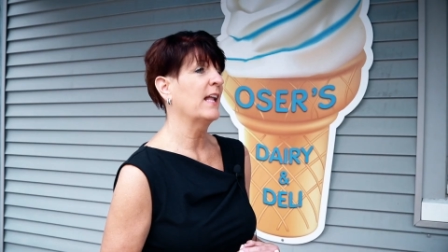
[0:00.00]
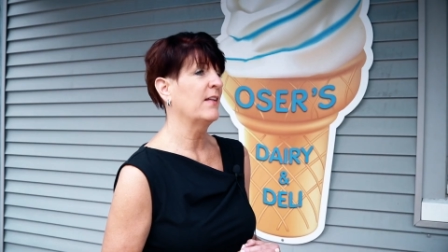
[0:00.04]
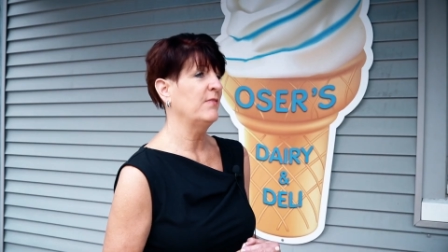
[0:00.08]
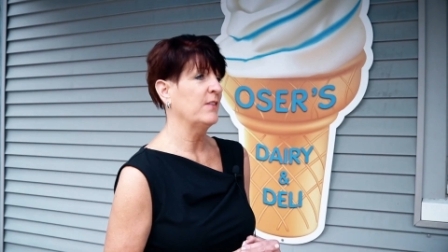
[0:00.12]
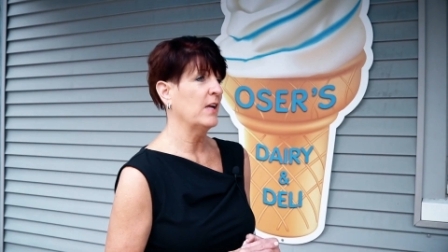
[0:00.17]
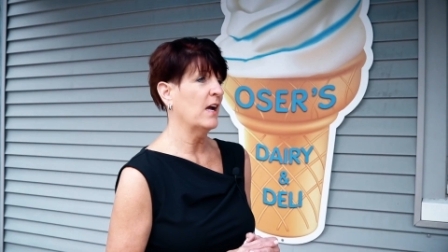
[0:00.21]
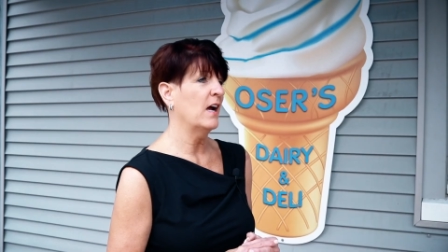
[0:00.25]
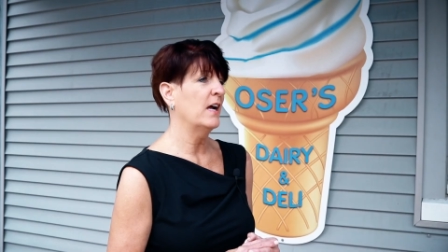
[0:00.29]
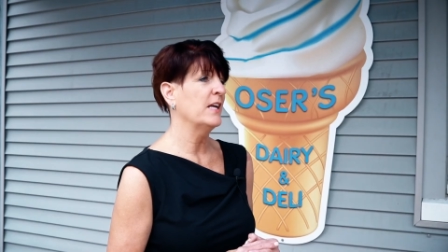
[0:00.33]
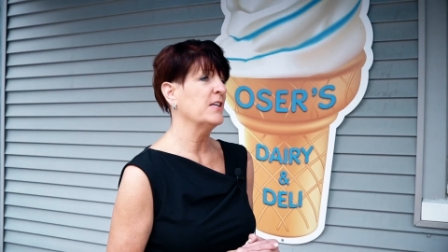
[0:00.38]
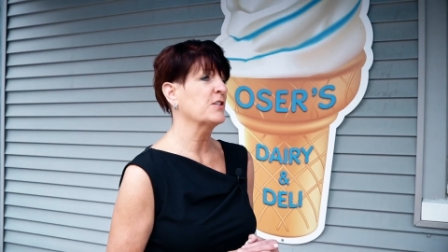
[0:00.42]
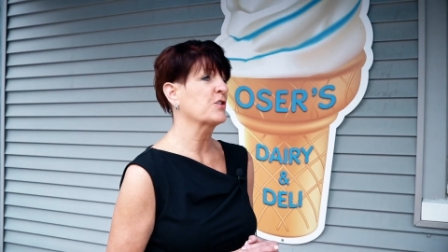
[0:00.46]
on the
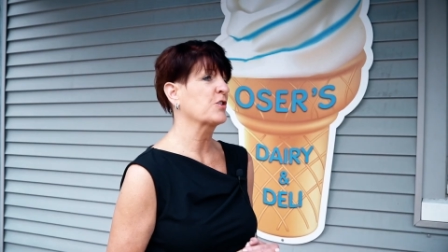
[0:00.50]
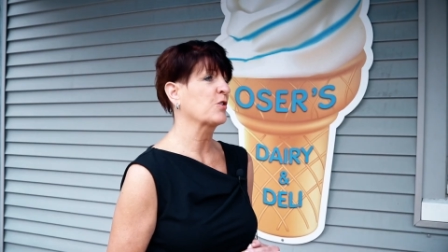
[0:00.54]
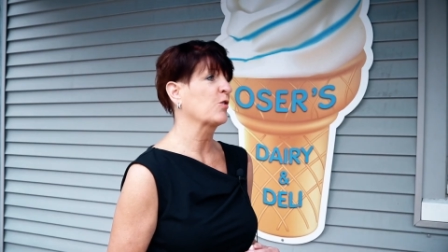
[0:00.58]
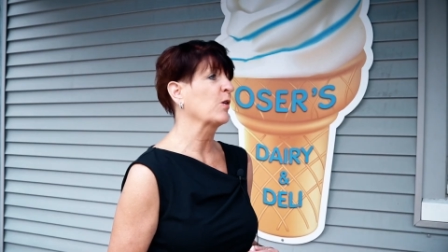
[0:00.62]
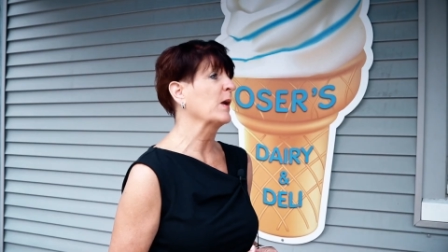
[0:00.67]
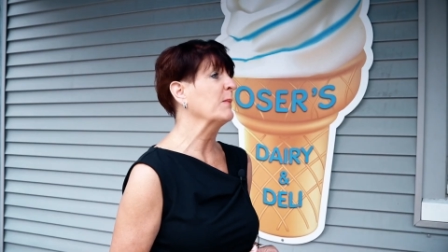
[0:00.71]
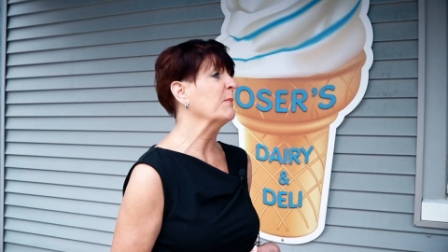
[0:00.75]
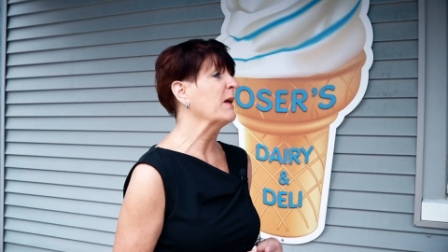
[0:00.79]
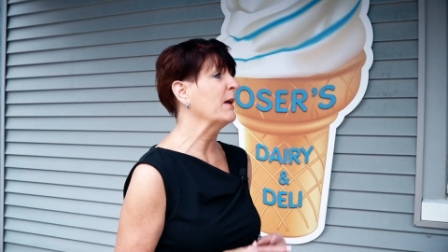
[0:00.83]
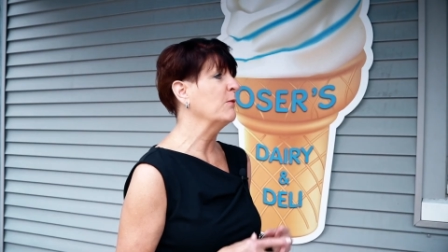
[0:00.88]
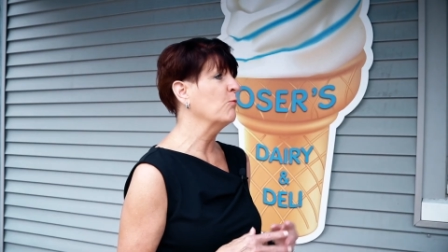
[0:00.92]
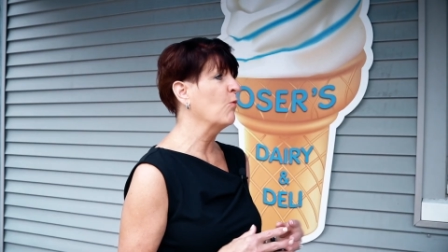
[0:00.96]
ice
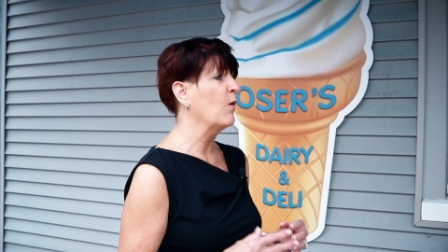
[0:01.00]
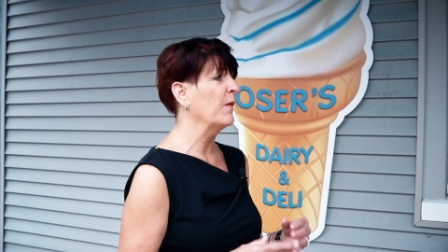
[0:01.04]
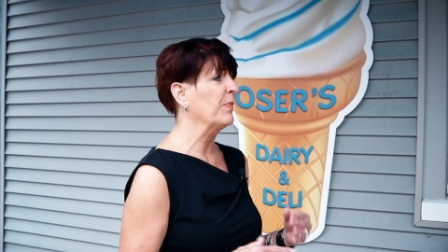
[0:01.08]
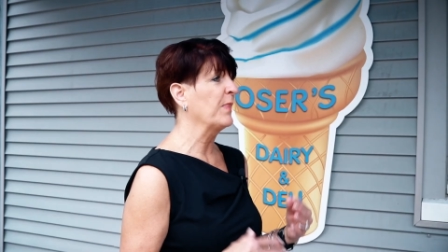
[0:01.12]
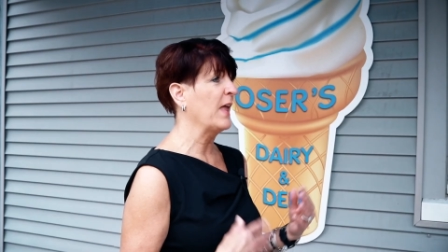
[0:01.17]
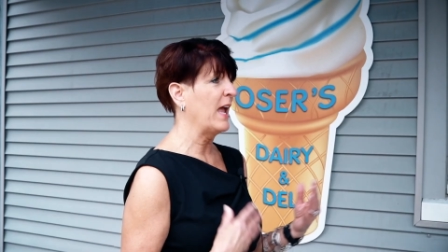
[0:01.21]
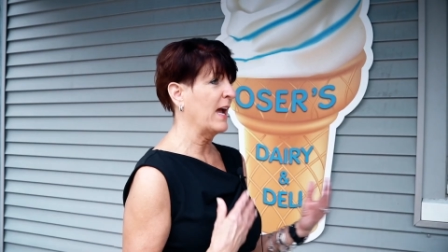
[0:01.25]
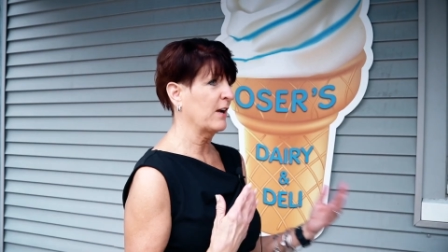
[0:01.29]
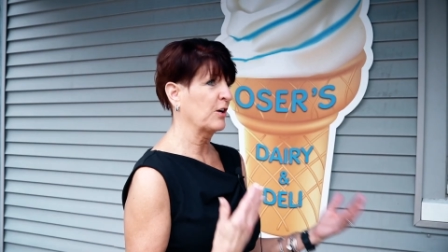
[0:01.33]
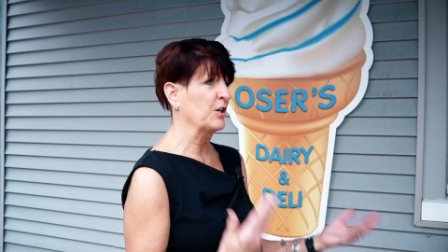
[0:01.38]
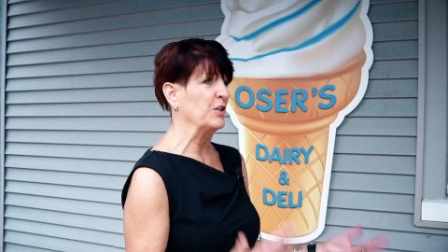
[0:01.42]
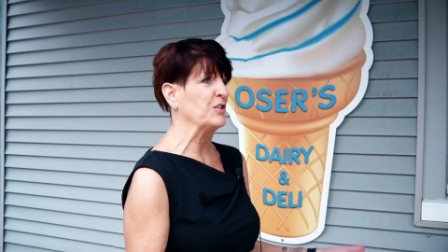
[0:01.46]
cream and what
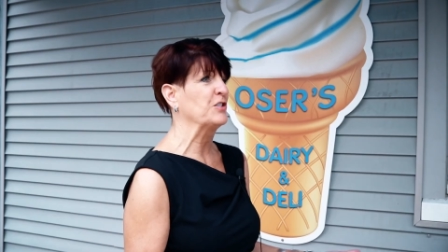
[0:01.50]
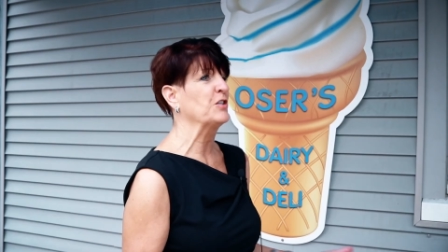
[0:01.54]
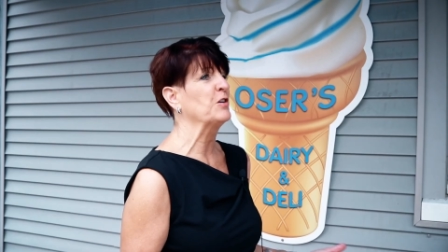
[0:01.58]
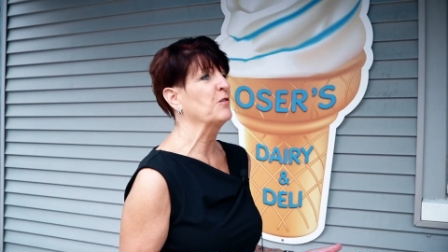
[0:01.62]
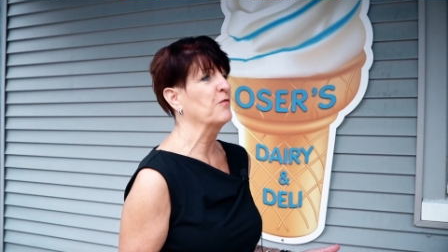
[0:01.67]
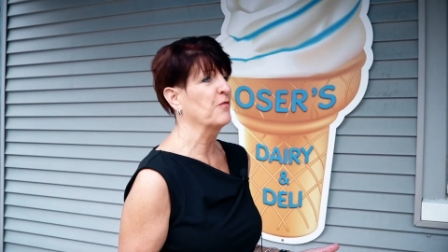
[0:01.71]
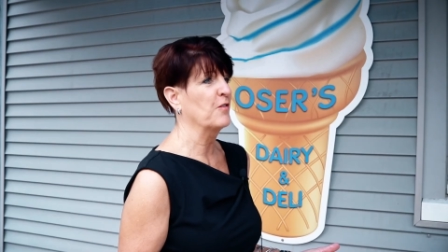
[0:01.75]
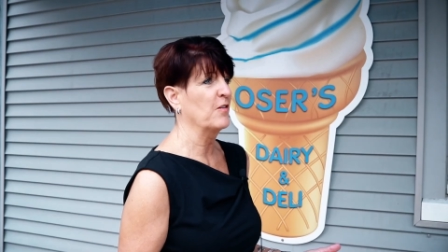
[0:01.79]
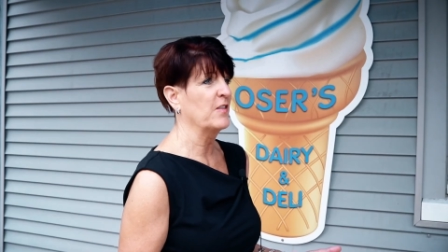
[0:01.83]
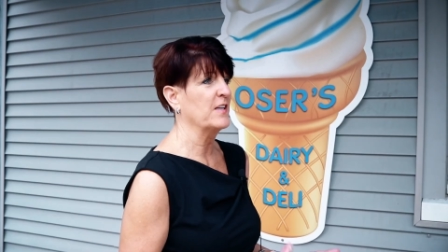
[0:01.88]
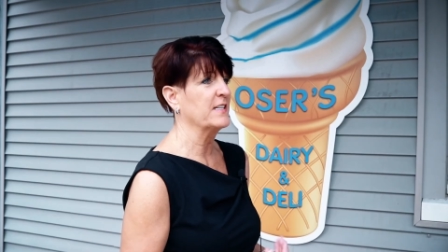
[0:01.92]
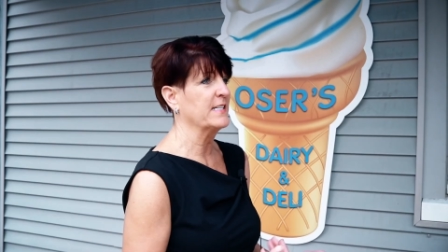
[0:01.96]
that could do for the